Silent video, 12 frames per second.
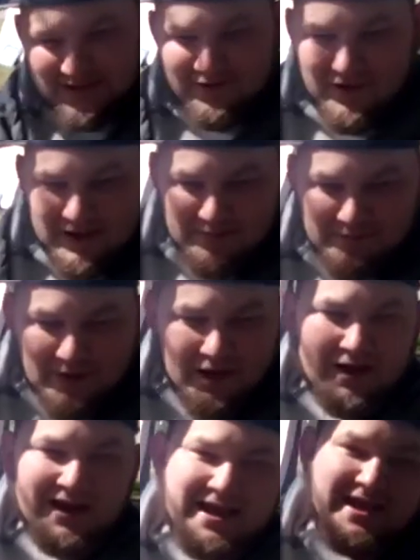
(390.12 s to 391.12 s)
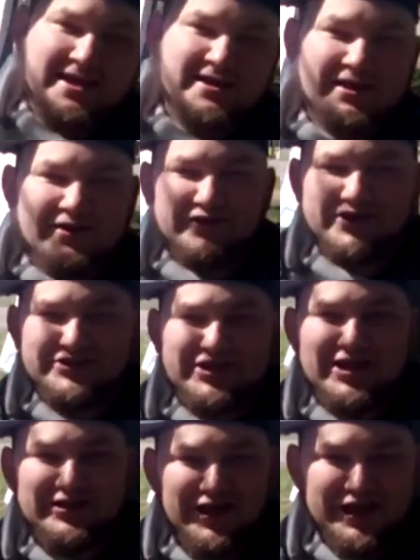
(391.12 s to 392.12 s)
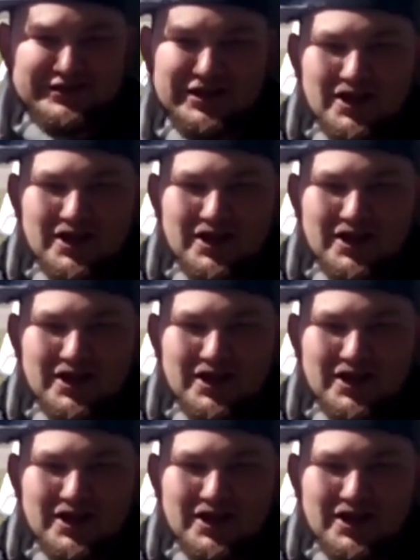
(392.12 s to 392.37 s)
so honey, if you see this,